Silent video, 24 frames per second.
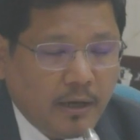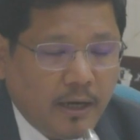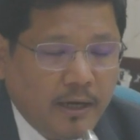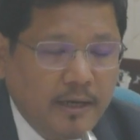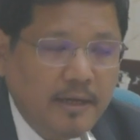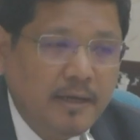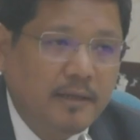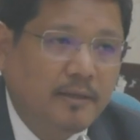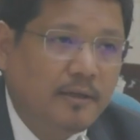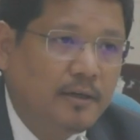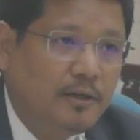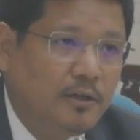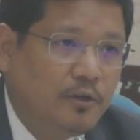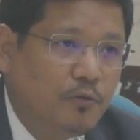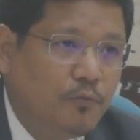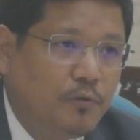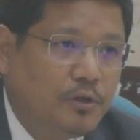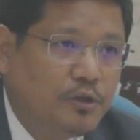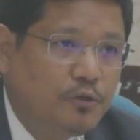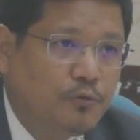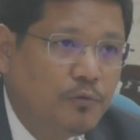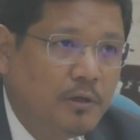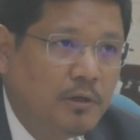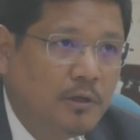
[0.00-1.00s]
any other
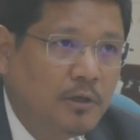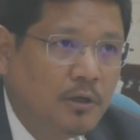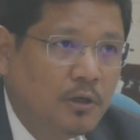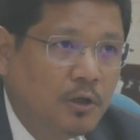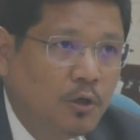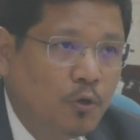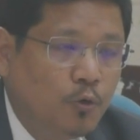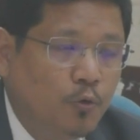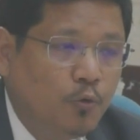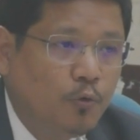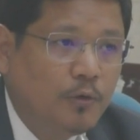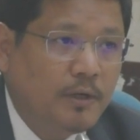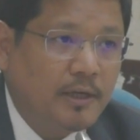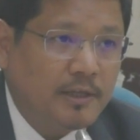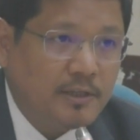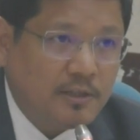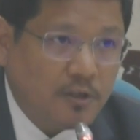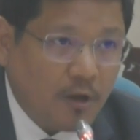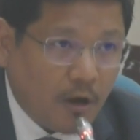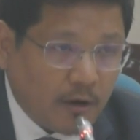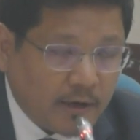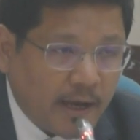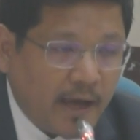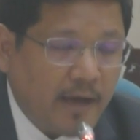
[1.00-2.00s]
individual who does
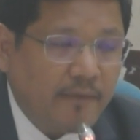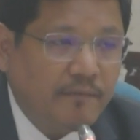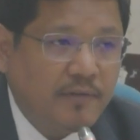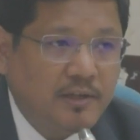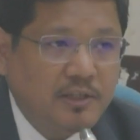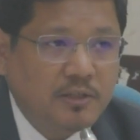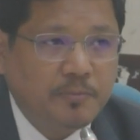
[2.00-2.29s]
not have